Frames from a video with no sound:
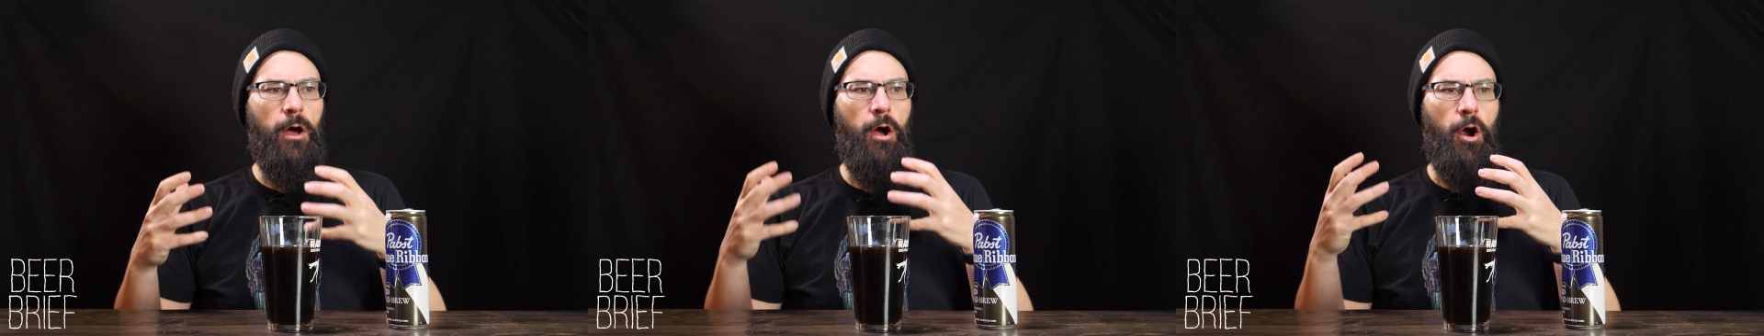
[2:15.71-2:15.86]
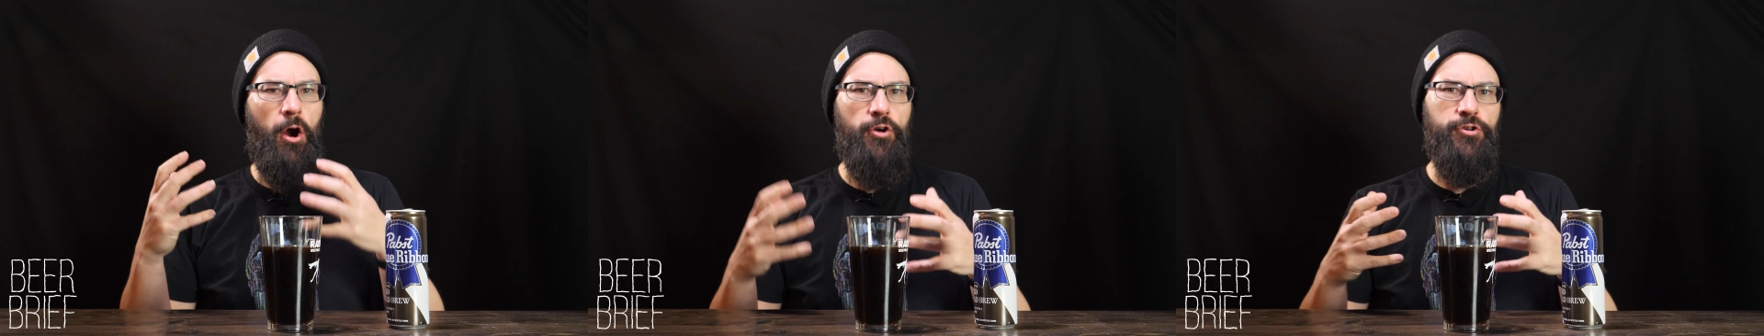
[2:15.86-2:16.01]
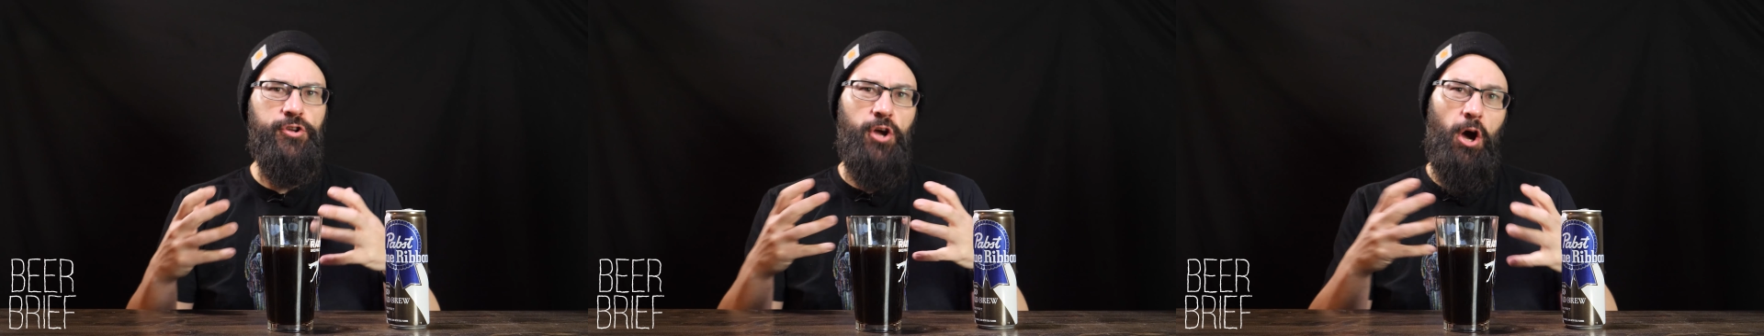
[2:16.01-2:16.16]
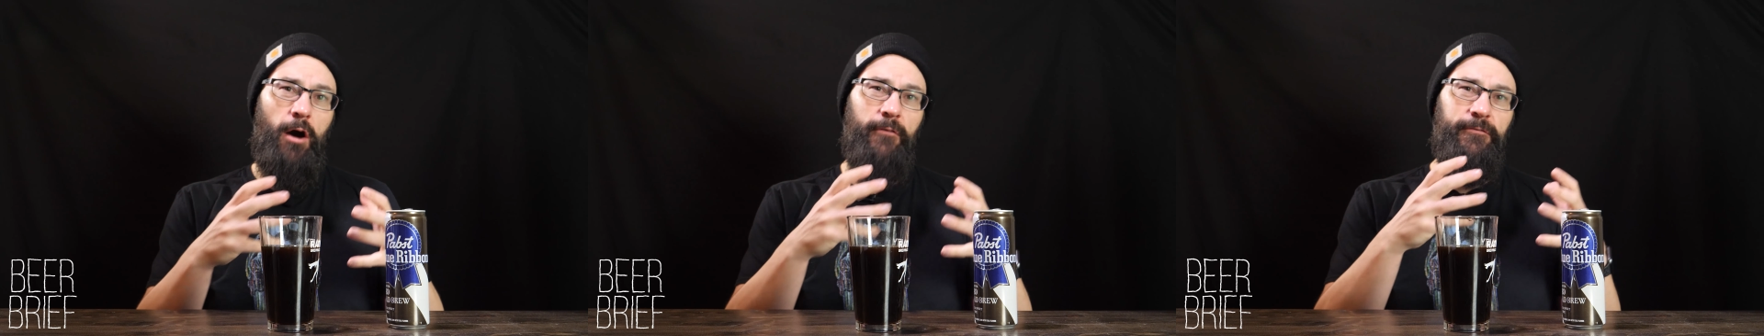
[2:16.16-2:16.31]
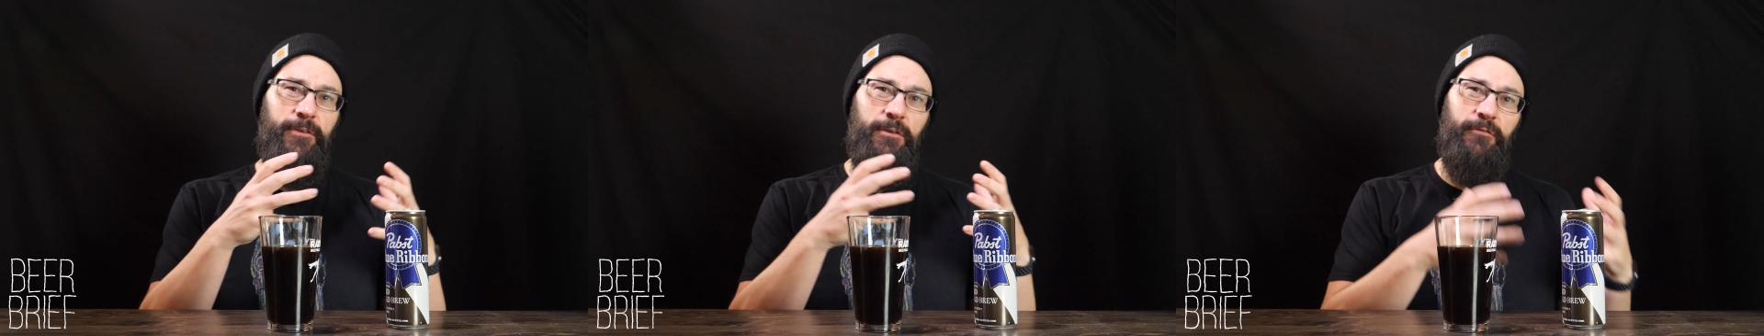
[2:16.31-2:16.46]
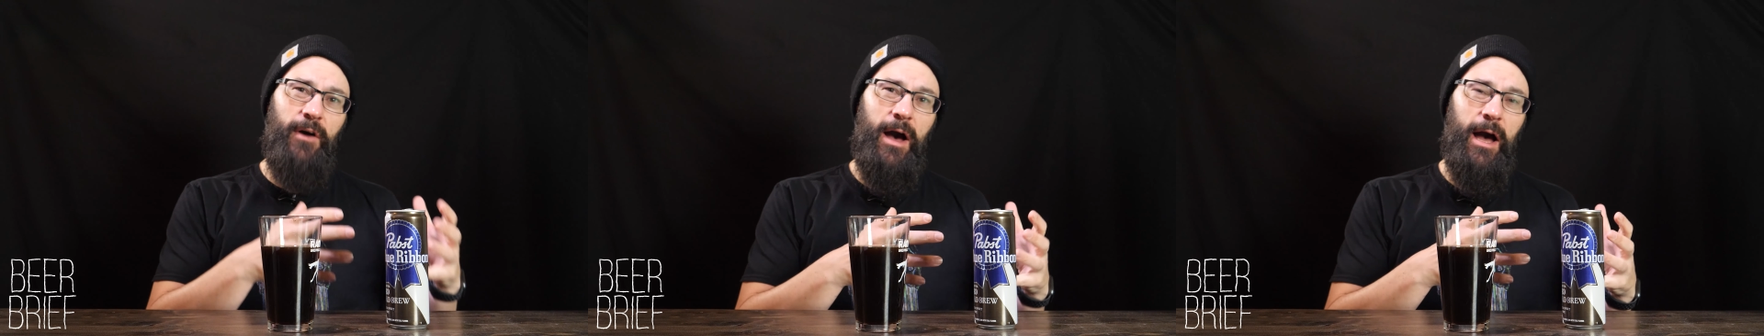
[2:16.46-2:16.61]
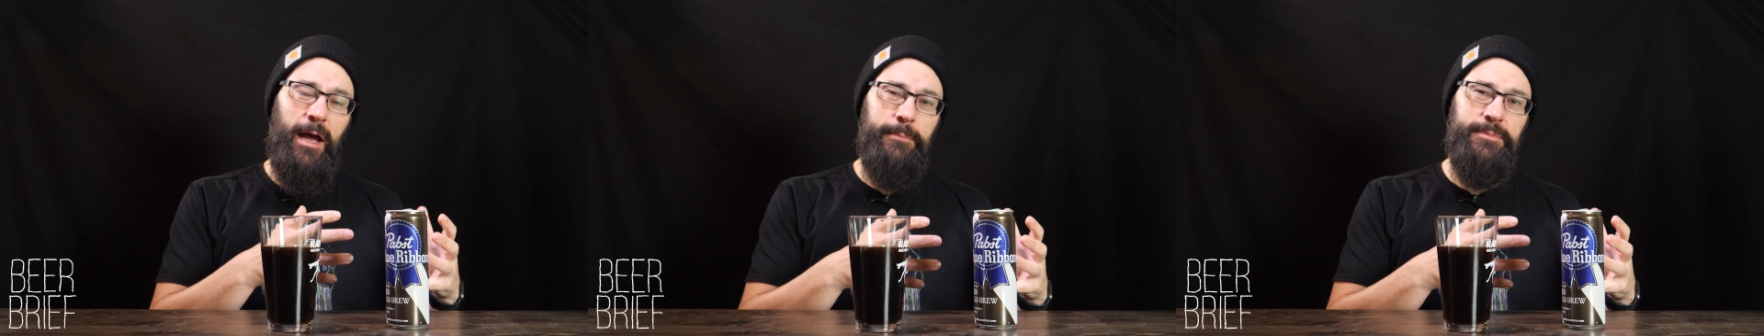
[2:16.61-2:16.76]
of hard coffee
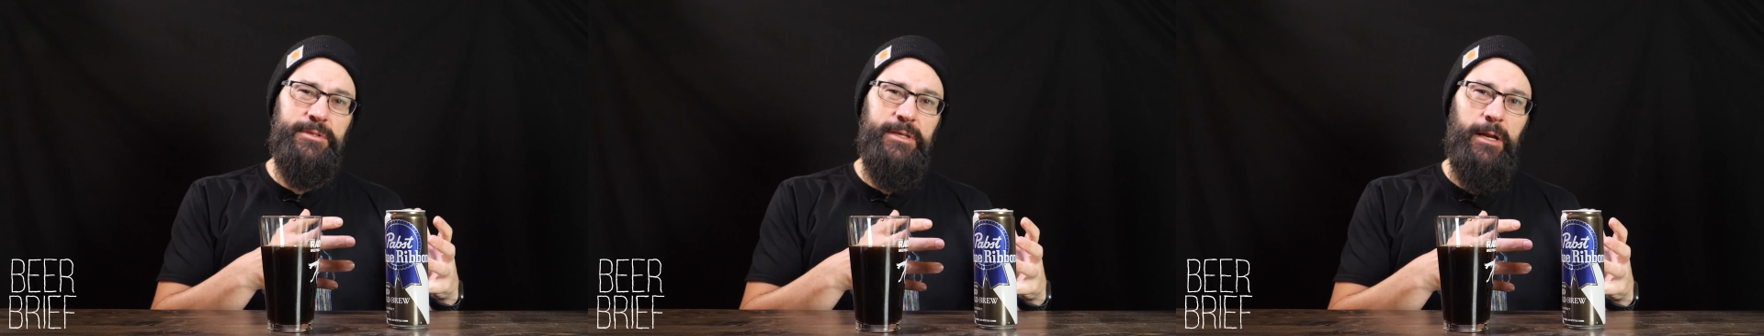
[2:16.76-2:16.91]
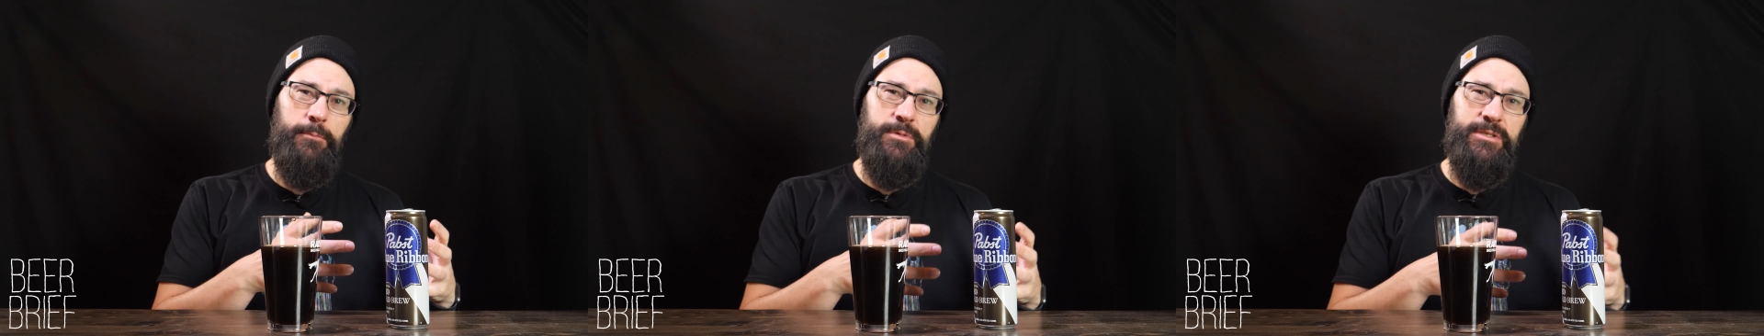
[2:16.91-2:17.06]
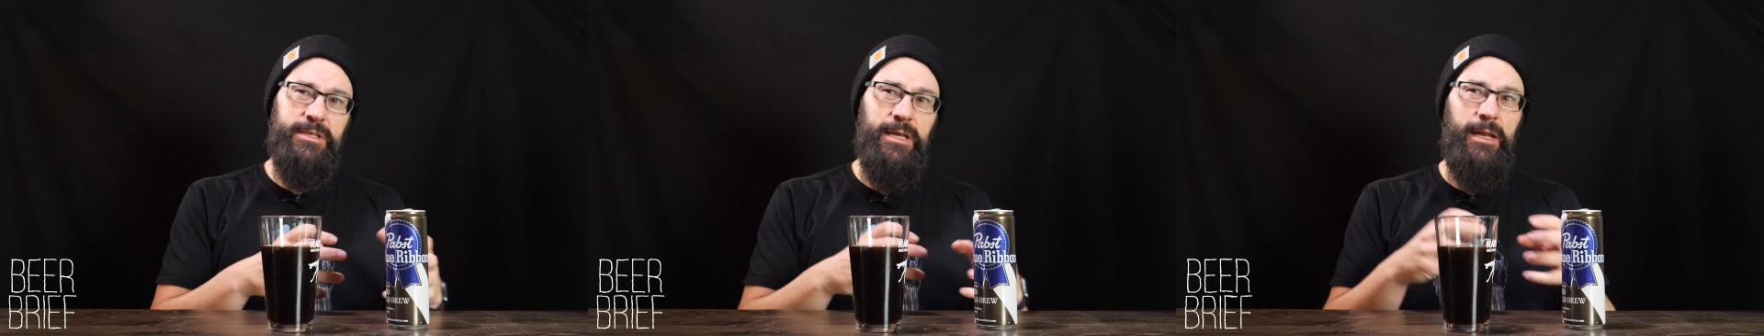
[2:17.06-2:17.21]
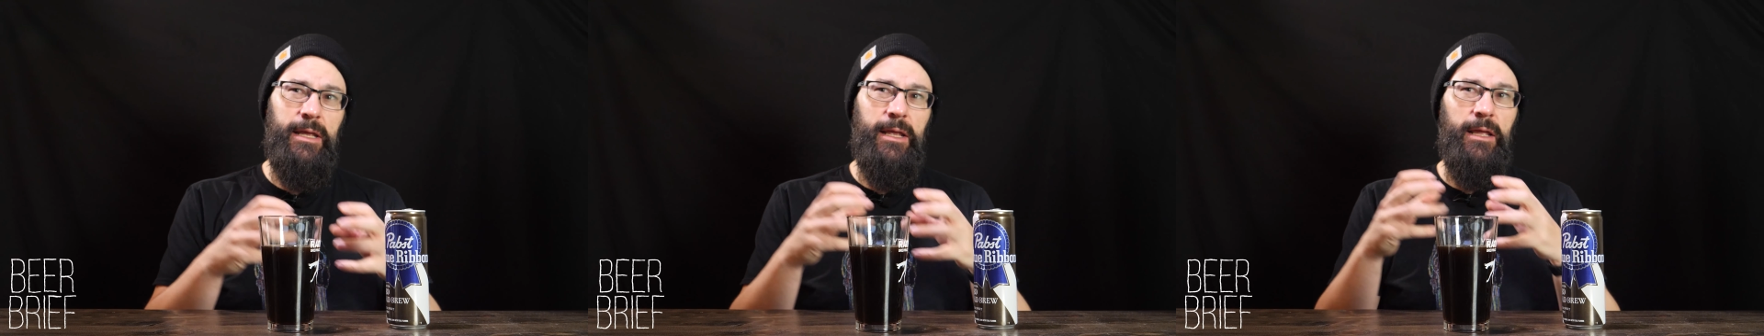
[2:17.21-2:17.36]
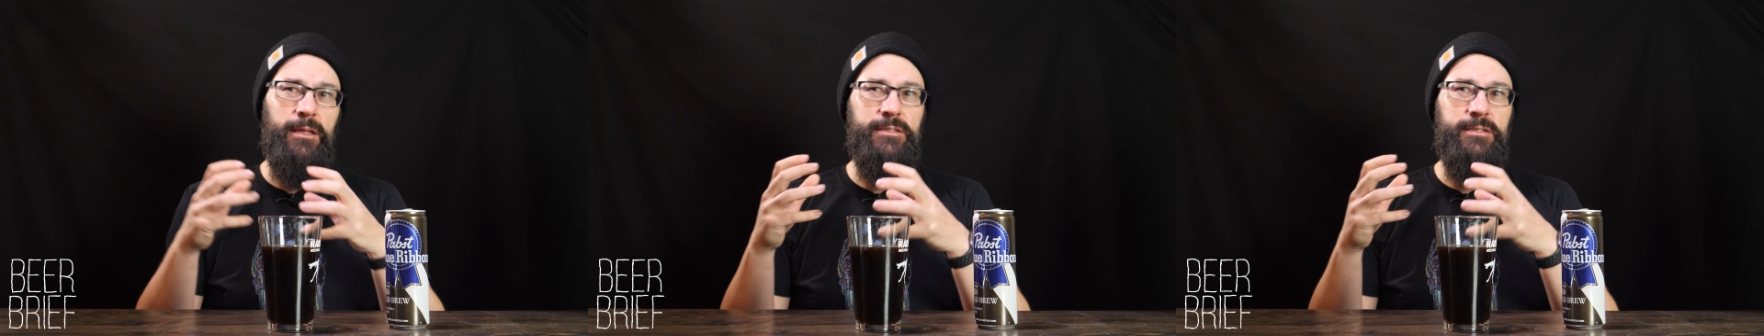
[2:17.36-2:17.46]
vibes that I was getting.